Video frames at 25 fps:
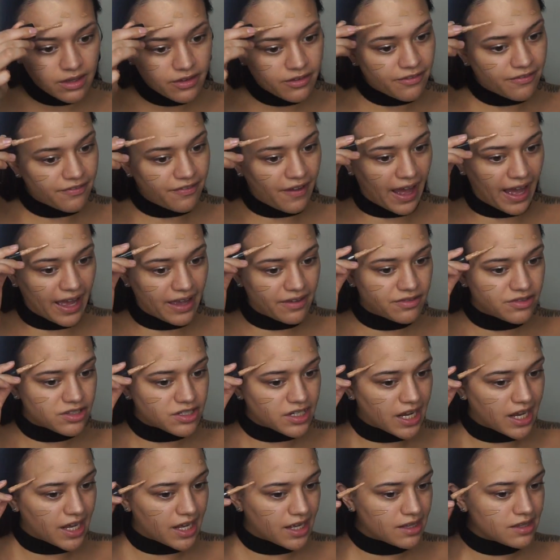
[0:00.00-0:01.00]
5
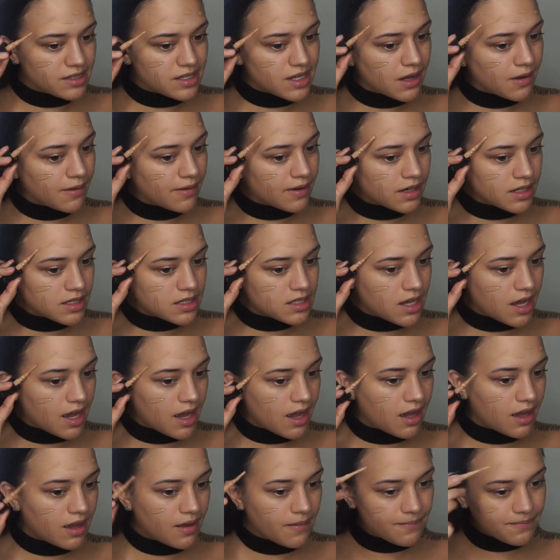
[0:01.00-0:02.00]
shades, I want to
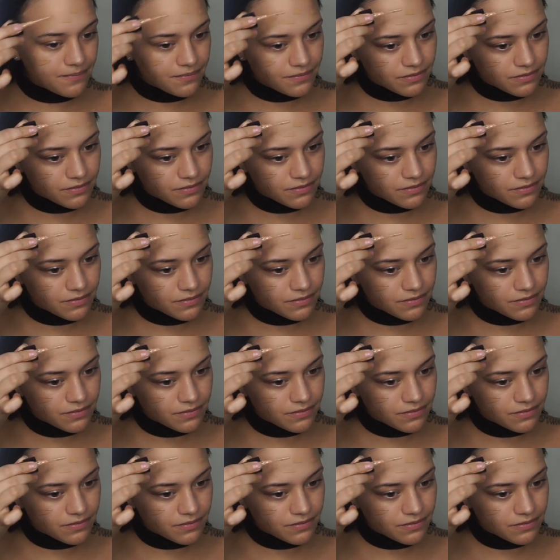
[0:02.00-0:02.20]
say.